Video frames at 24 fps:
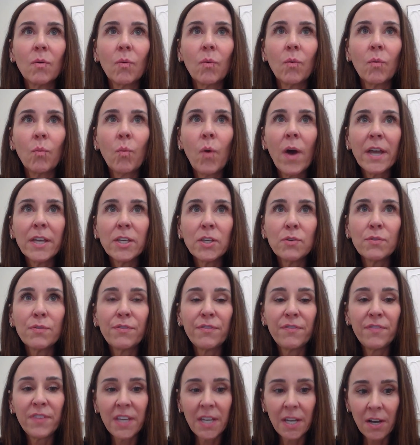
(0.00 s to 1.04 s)
What you
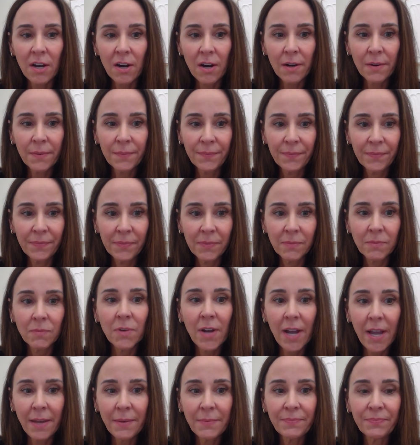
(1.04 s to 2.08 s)
fear,
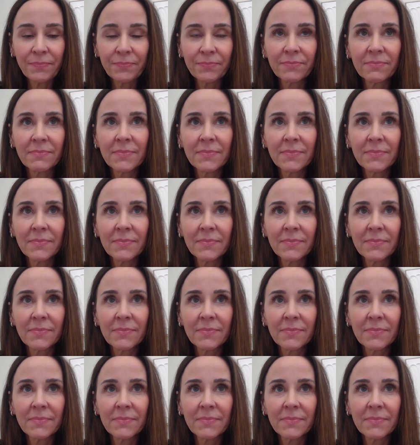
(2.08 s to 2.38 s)
right?